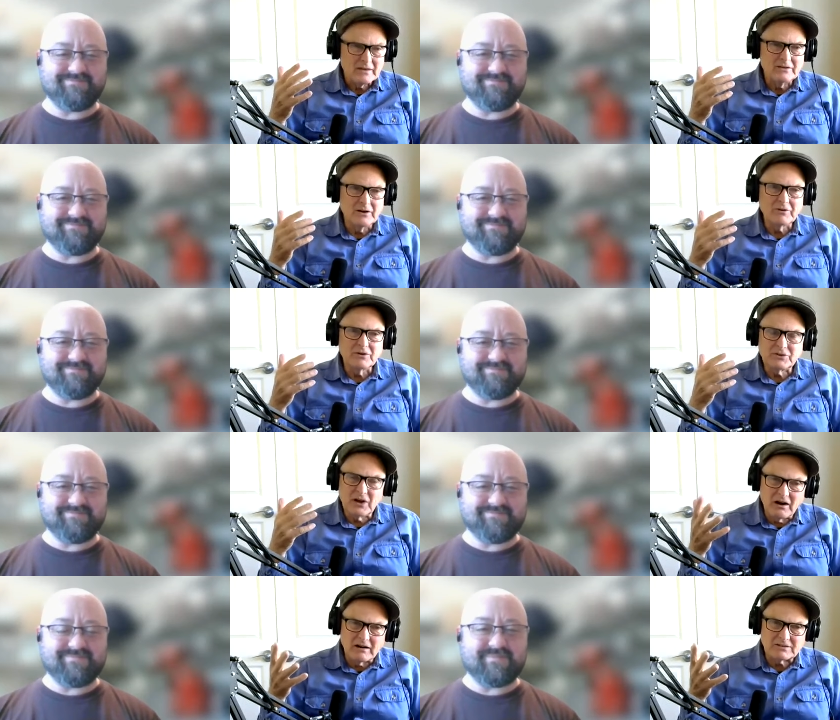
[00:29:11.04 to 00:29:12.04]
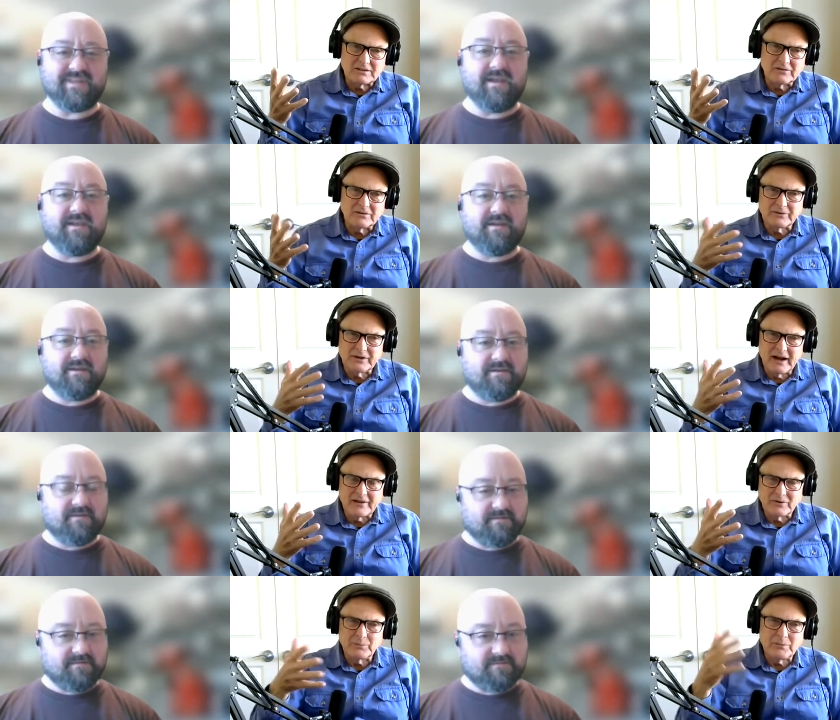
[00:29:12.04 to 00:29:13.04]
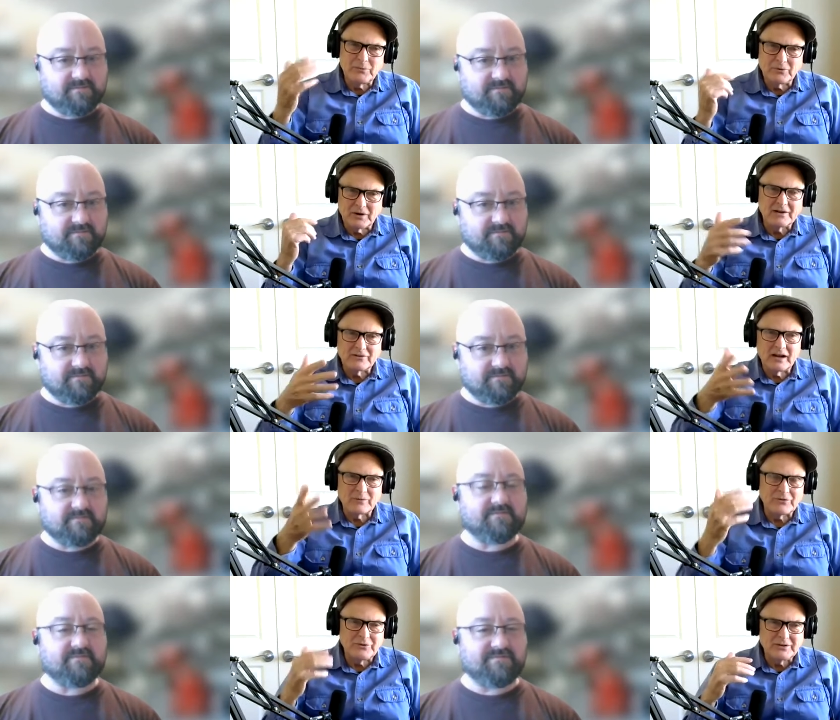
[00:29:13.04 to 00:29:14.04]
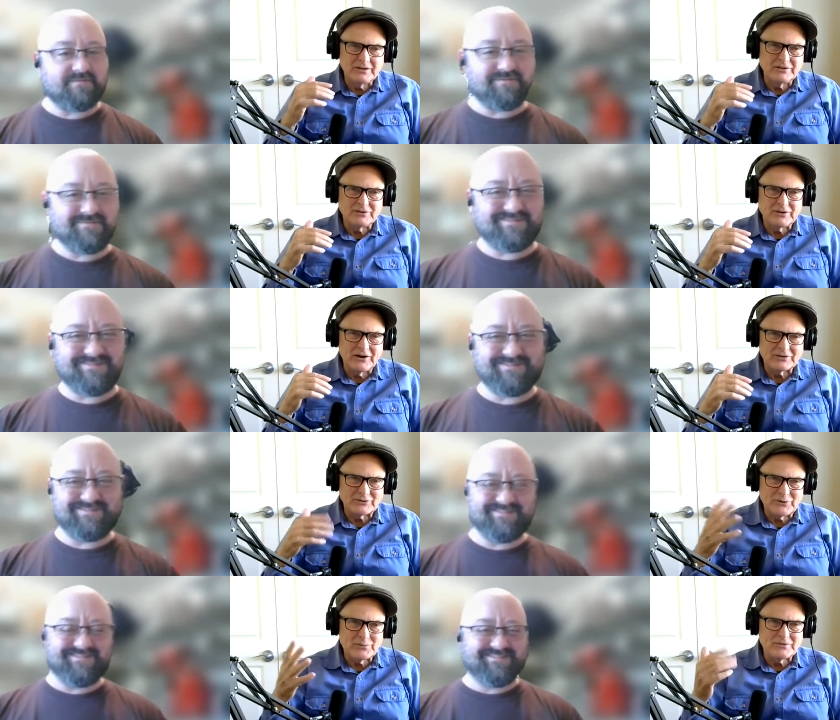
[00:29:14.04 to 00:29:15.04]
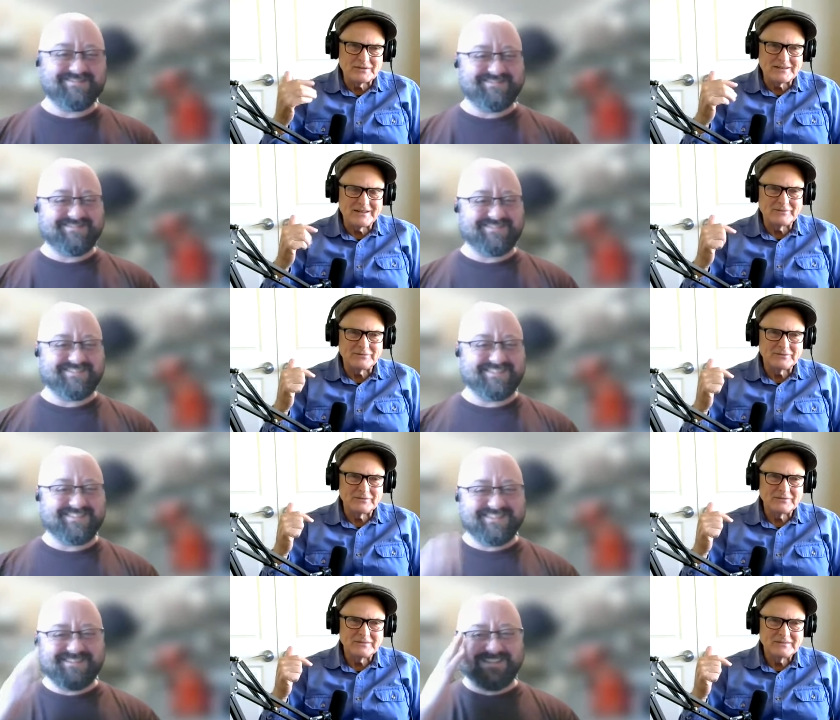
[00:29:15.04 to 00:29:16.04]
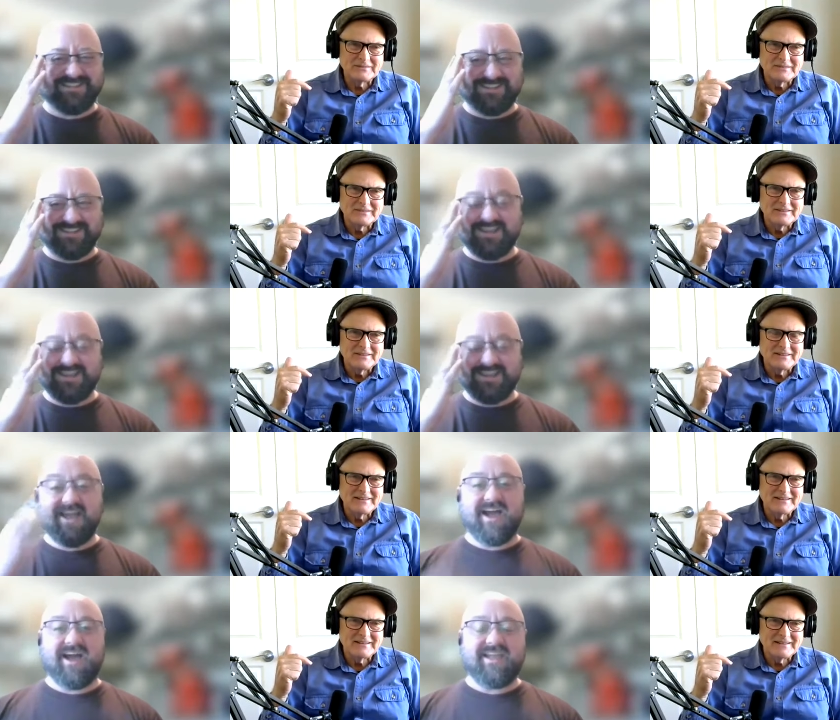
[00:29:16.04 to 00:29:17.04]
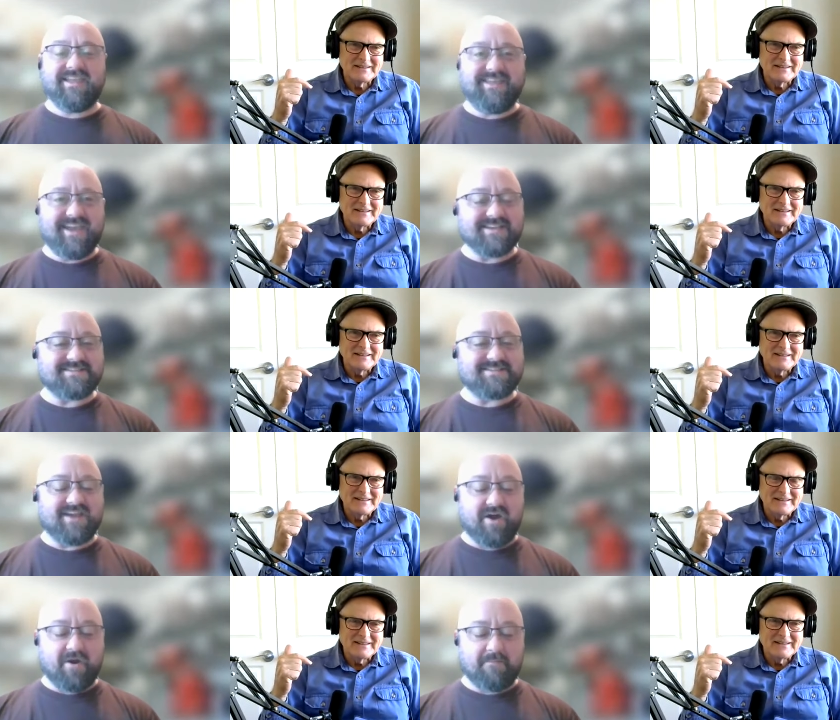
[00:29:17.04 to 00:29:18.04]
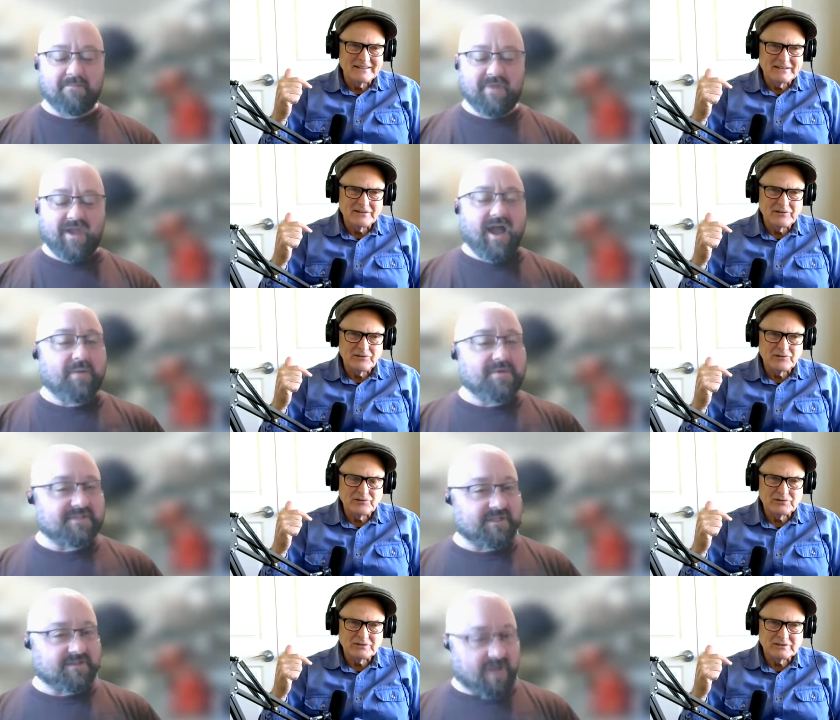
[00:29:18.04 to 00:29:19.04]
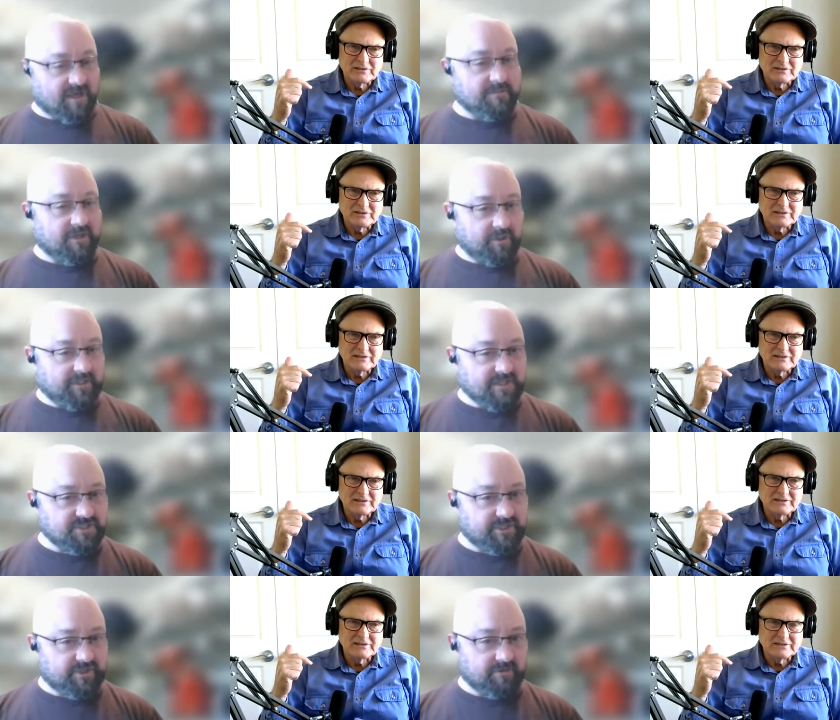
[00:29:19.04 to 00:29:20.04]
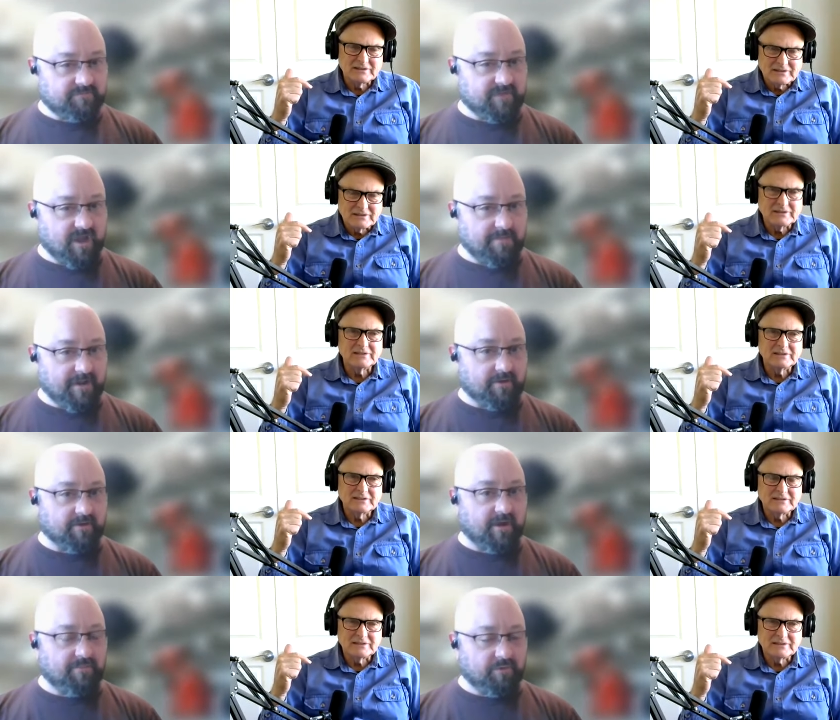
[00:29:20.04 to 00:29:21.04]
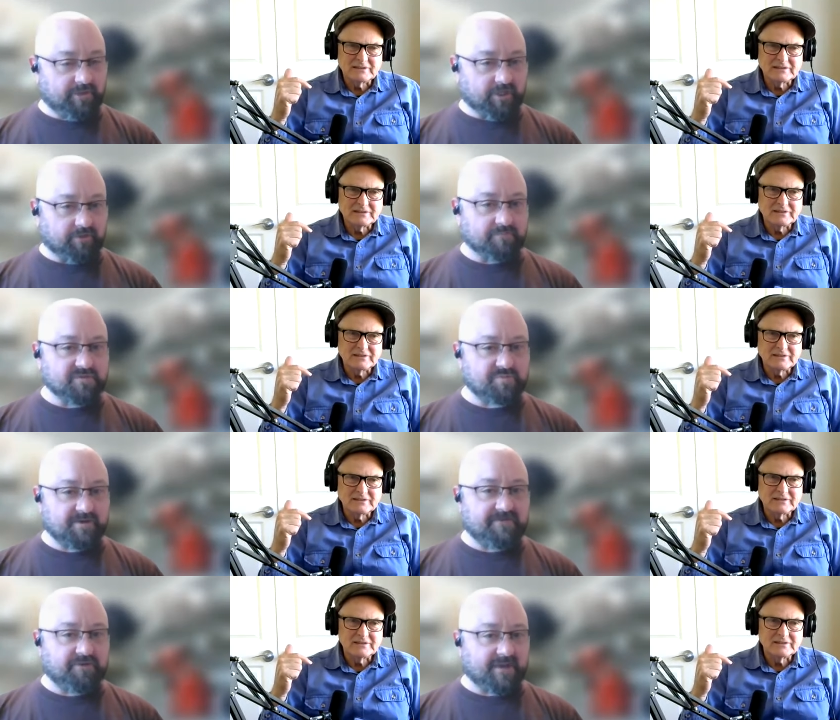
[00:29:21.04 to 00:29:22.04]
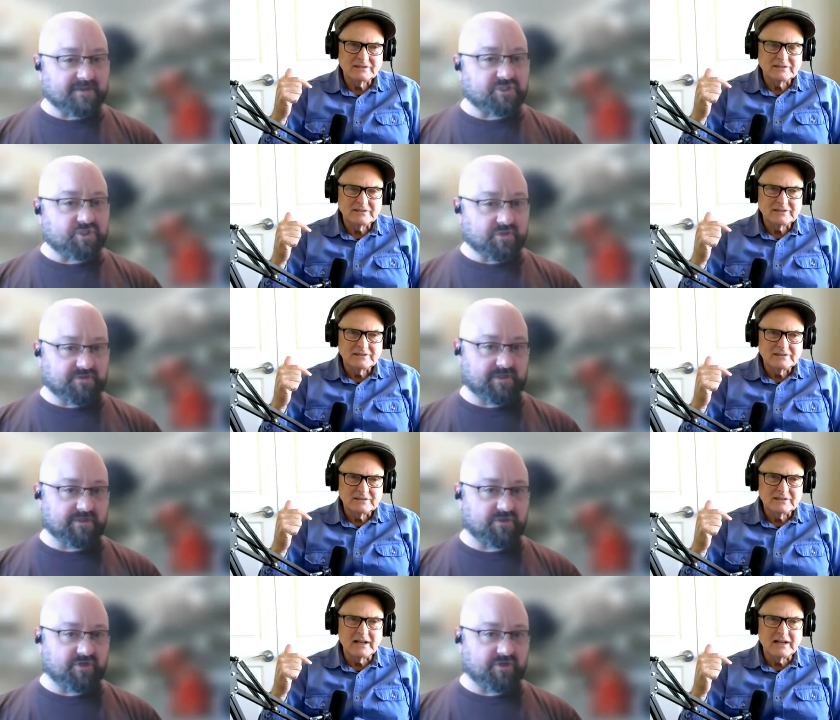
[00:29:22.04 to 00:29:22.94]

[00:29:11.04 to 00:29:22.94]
Speaker 1: Do you ever do talks? Do, you ever, do, you, do people contract with you to do talks, groups and stuff?
Speaker 2: Yes. Um, I was in a documentary last year about a bootlegger from Springfield, Massachusetts. Her